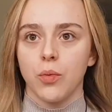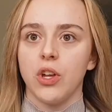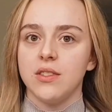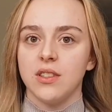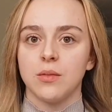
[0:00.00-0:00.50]
I'm
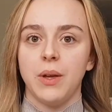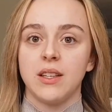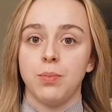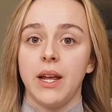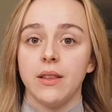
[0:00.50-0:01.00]
going to
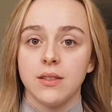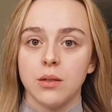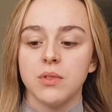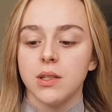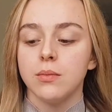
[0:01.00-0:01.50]
explain the
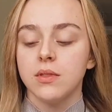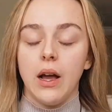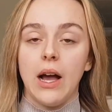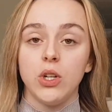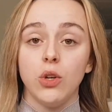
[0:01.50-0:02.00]
symptoms,
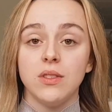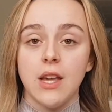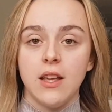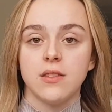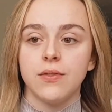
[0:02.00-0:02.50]
how do you
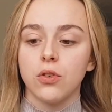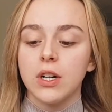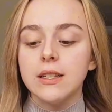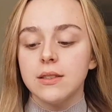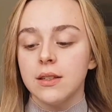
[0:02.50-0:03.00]
test for
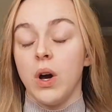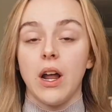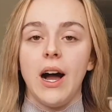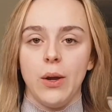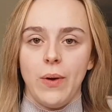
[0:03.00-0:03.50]
it, what
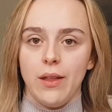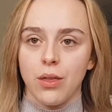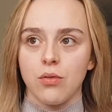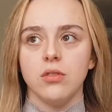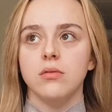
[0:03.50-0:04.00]
I went
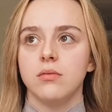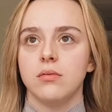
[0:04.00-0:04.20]
through,